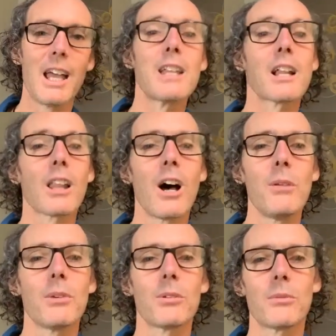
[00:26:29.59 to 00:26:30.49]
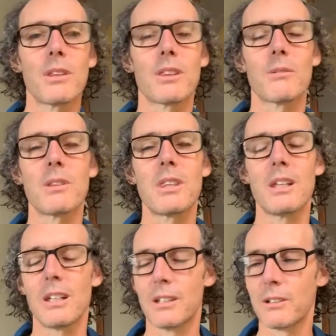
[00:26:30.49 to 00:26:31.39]
in alignment
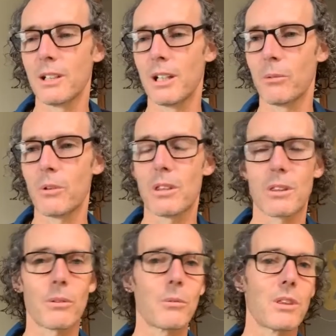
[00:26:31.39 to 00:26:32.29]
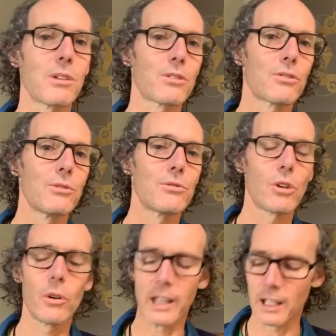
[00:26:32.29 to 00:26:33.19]
with your true
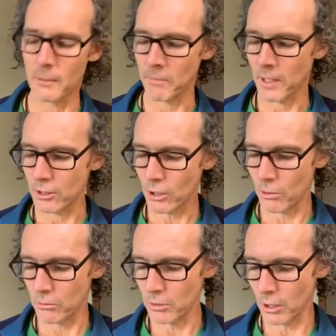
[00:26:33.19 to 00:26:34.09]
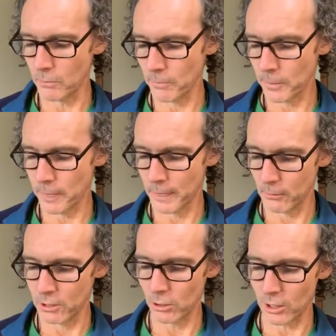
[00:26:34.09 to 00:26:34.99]
joy. So, you know,
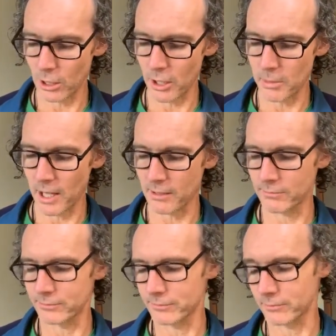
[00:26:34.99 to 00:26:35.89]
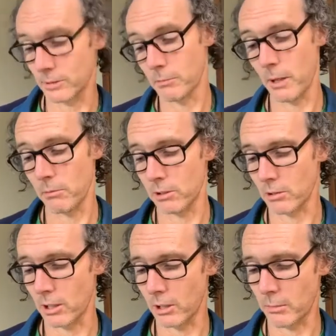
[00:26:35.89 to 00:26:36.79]
we talk a lot about, well, maybe we
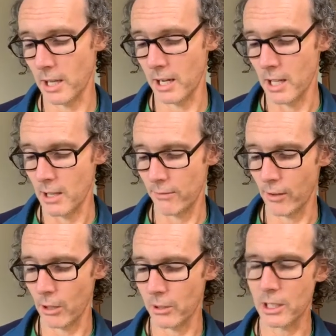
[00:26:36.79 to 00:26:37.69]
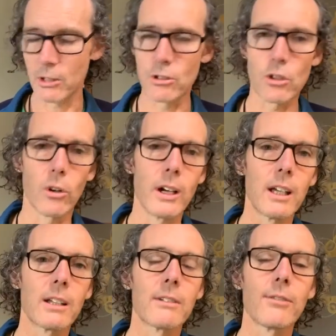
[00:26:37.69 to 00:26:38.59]
talk a lot about following your joy
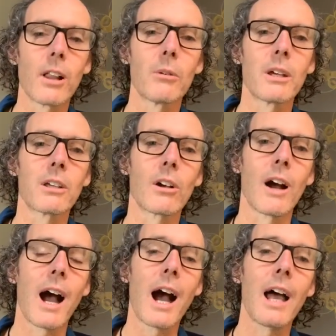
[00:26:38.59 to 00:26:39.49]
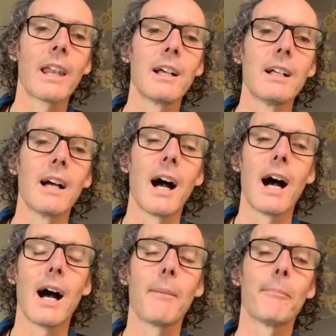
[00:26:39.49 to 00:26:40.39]
and following your heart.
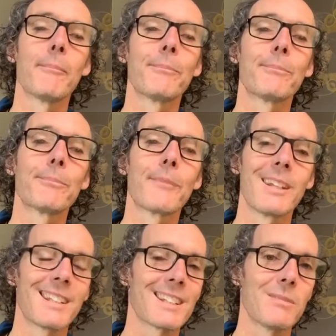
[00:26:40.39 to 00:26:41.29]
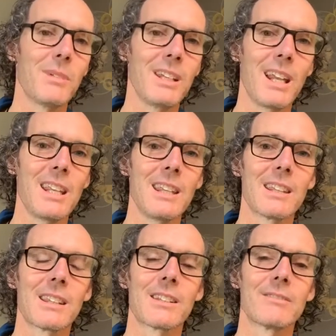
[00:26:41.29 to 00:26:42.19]
It doesn't mean
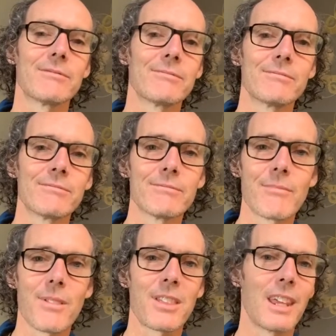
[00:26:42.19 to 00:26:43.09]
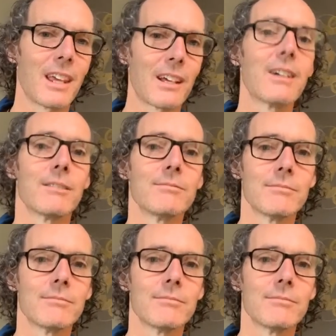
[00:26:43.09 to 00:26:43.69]
anything